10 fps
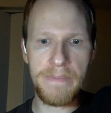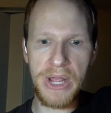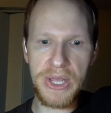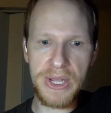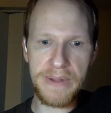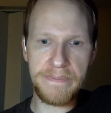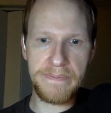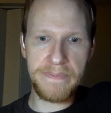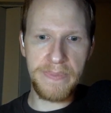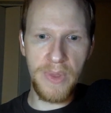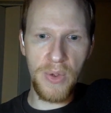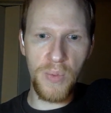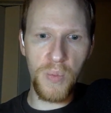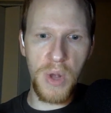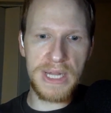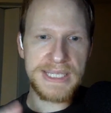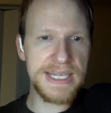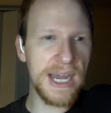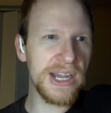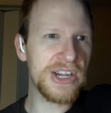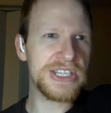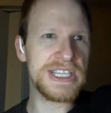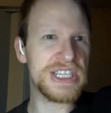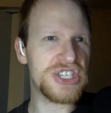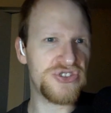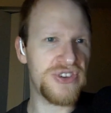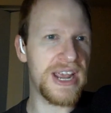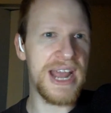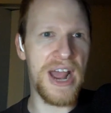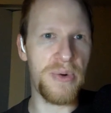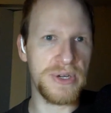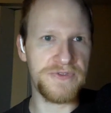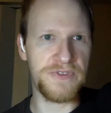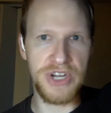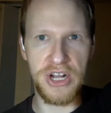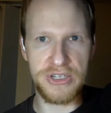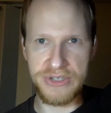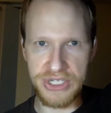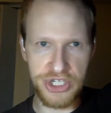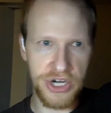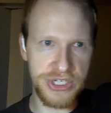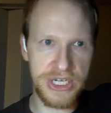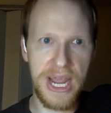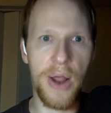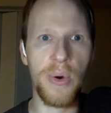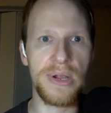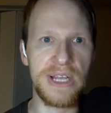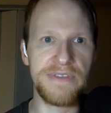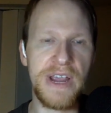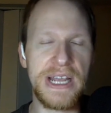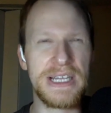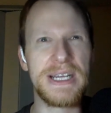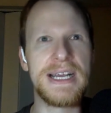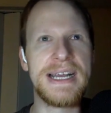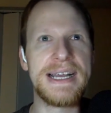But while it's not good to just trade hours for dollars and charge an hourly rate,